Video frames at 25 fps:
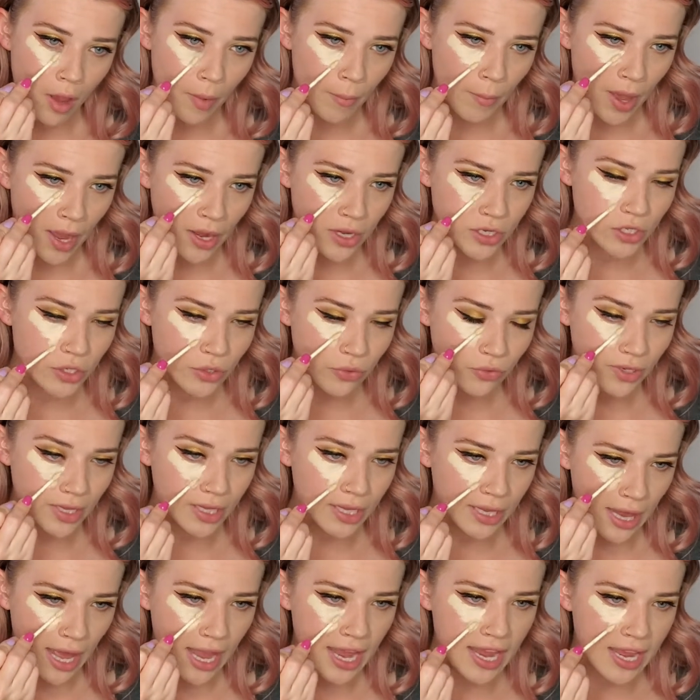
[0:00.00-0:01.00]
I do really
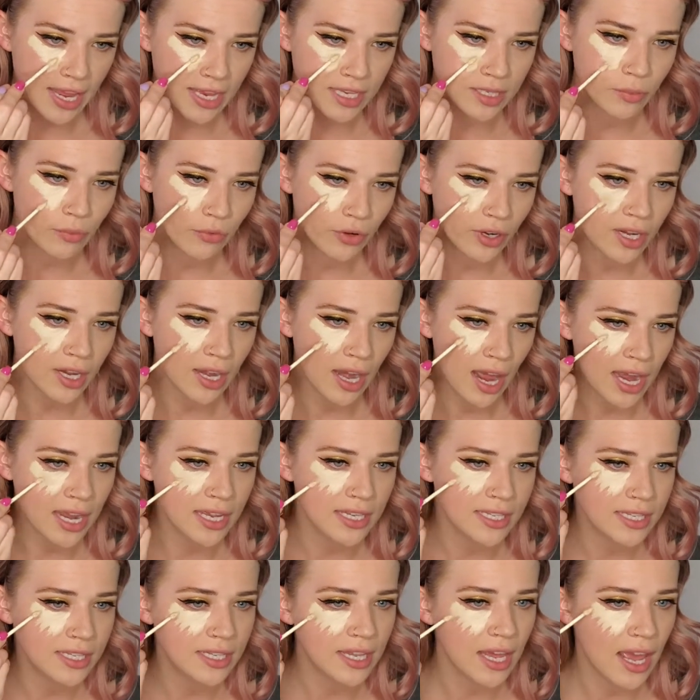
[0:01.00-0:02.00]
like it. It's pretty
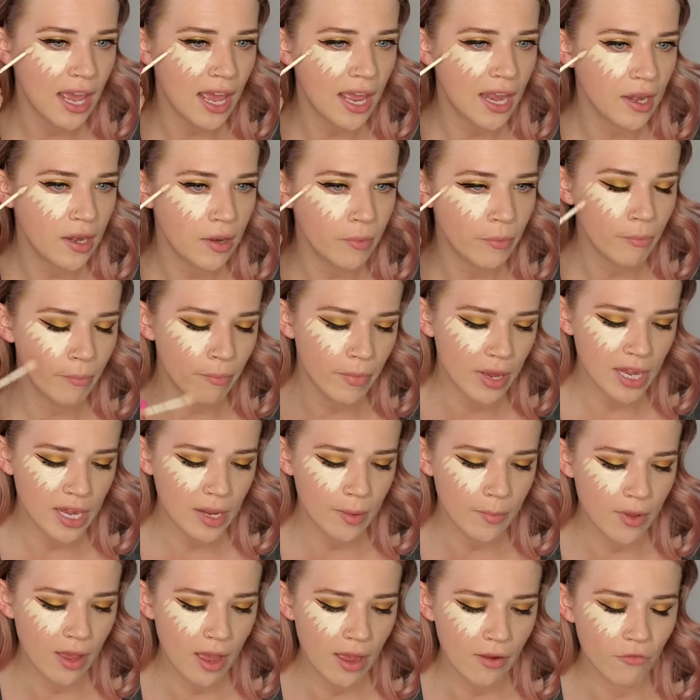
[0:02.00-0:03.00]
nice and
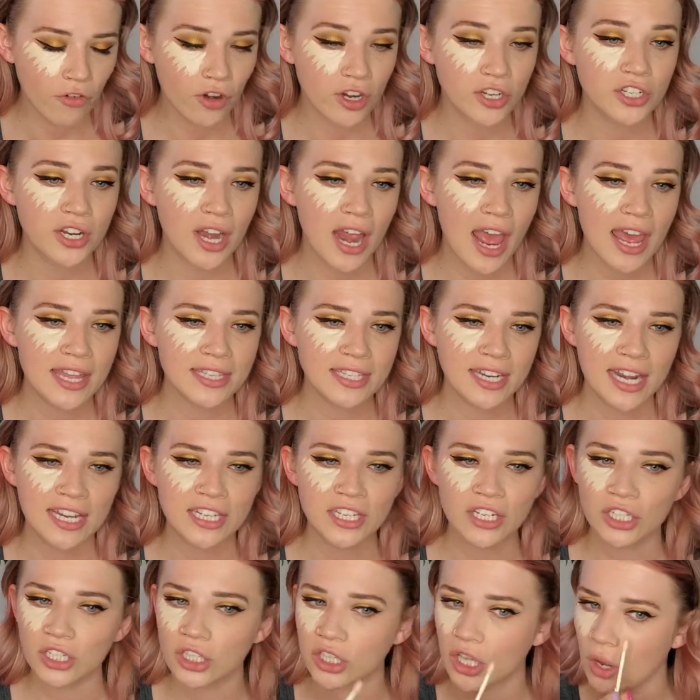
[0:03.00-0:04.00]
medium coverage and it has a nice
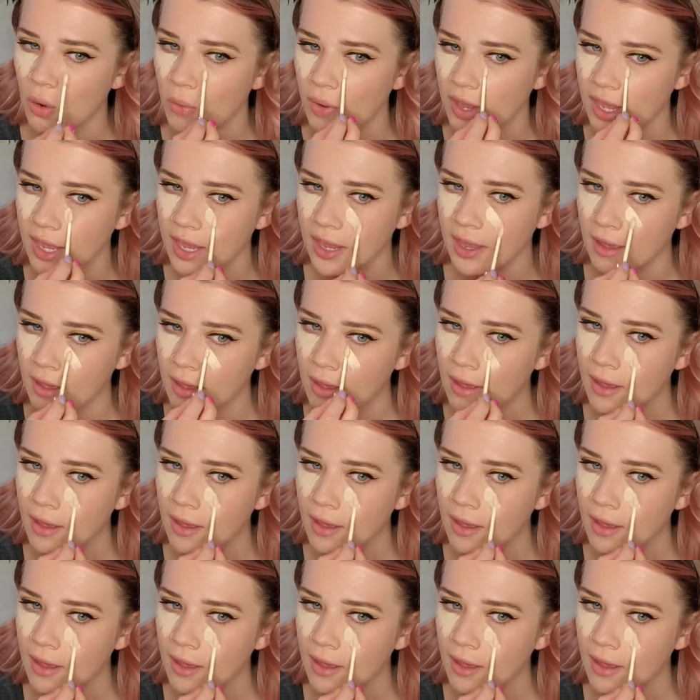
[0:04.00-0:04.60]
glowy